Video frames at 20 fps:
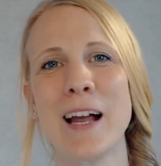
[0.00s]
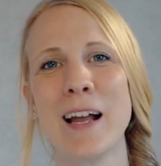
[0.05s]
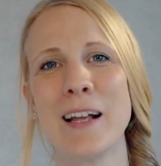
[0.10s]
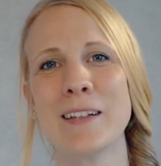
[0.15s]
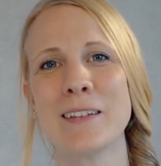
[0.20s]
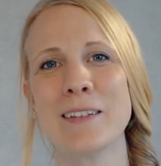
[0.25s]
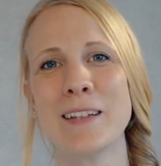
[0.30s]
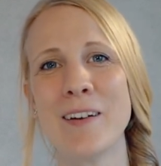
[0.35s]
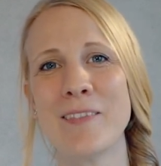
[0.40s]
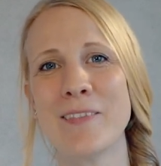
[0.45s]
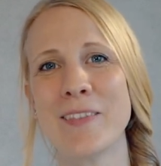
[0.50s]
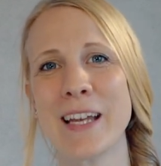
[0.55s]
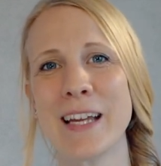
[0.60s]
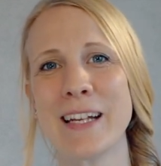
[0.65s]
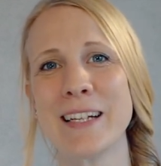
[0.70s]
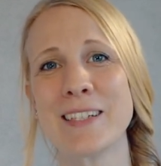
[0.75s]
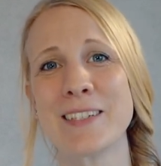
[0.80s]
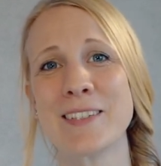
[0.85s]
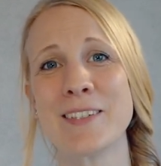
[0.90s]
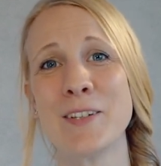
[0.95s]
I love
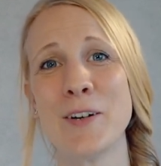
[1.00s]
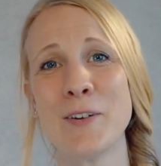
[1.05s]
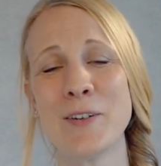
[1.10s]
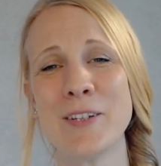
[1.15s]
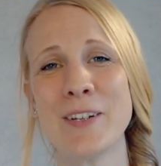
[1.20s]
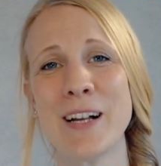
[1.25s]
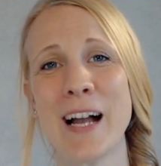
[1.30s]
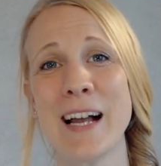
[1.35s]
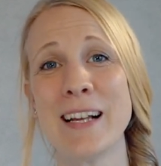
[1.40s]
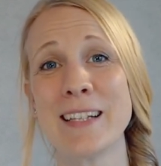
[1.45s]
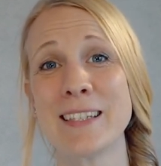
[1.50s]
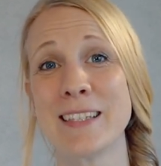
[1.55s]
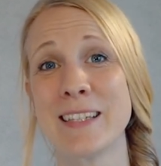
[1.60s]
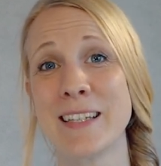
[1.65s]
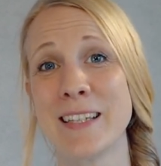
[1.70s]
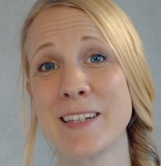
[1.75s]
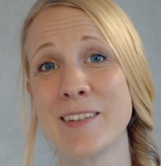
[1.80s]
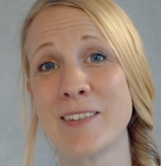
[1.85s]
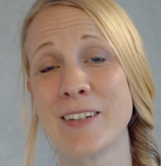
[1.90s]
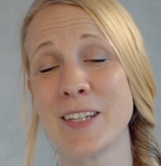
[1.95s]
getting to know you guys
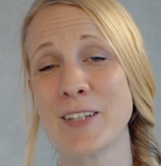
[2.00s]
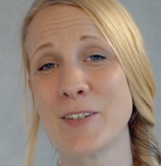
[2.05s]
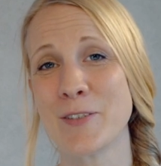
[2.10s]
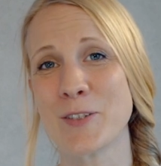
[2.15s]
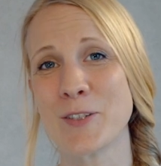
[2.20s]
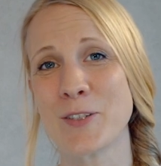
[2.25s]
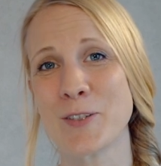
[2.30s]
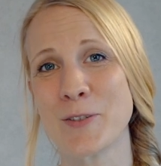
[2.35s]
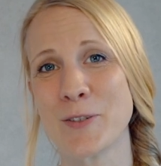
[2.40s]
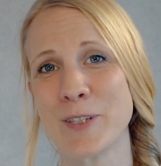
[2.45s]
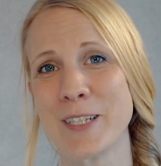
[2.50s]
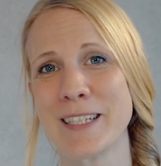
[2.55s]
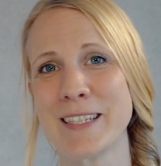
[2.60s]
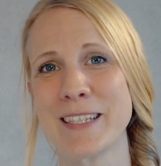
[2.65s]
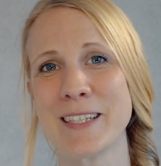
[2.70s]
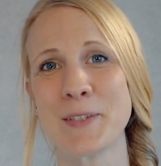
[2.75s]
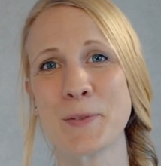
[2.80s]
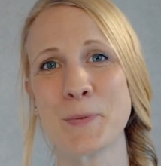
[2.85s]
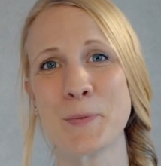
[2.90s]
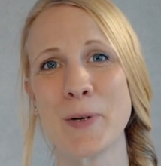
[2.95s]
and hearing your stories
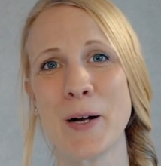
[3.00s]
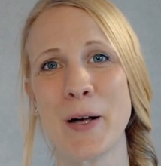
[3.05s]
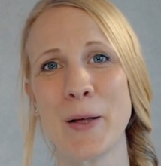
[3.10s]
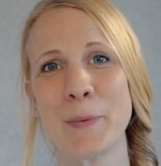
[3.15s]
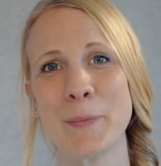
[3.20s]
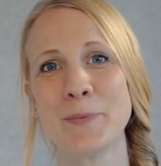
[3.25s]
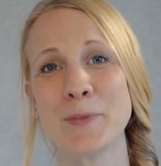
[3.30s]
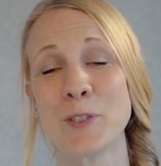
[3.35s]
as well.